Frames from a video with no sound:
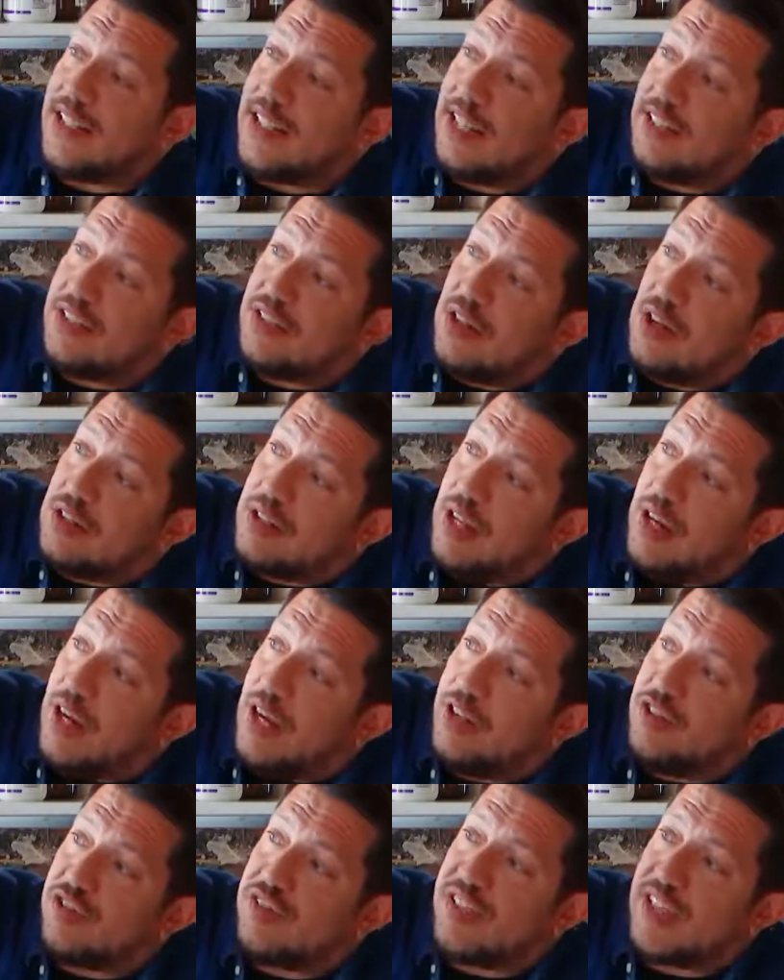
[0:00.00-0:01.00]
it get stuck there?
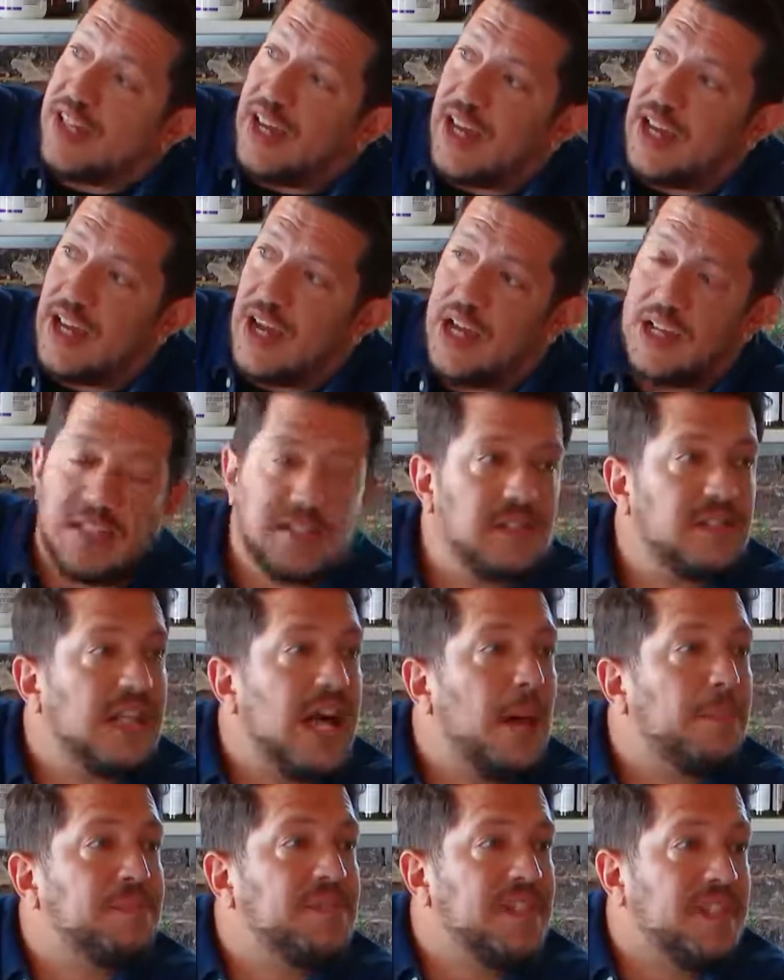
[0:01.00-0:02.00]
Interesting. It kind of
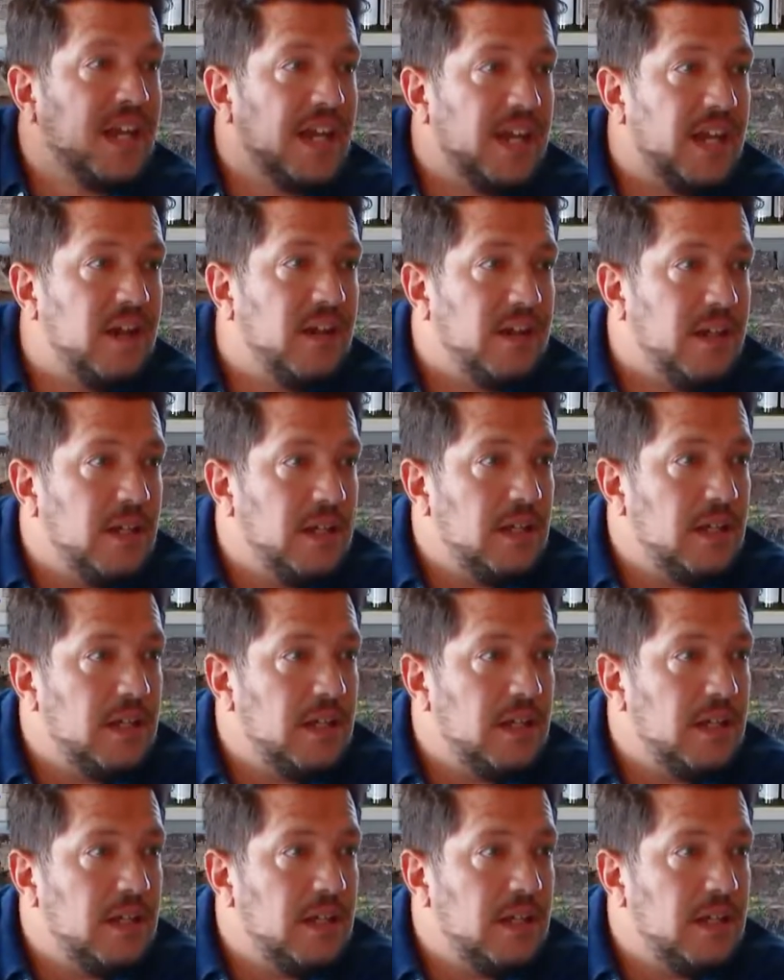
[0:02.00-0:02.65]
stops in that area.